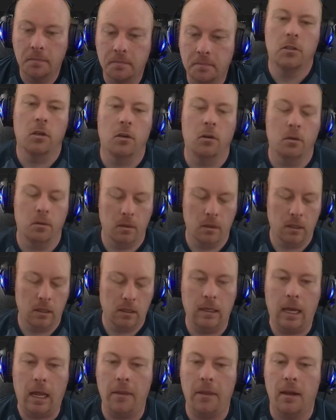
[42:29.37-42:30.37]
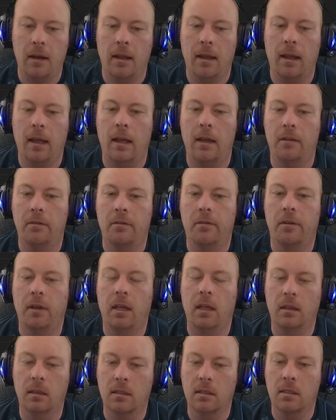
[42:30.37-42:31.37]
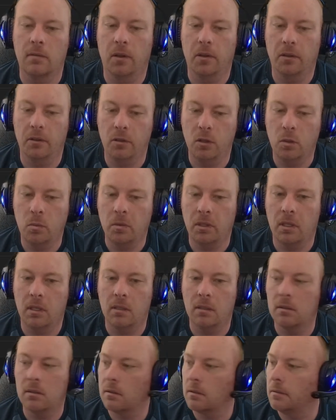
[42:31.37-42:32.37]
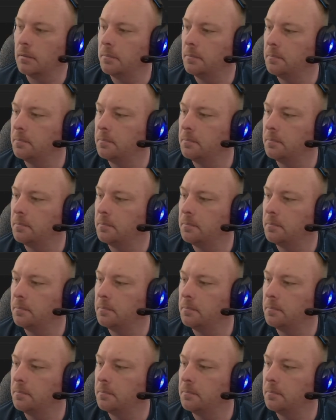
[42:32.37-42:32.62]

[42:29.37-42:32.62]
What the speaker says: So now that I have a list of all the duplicates,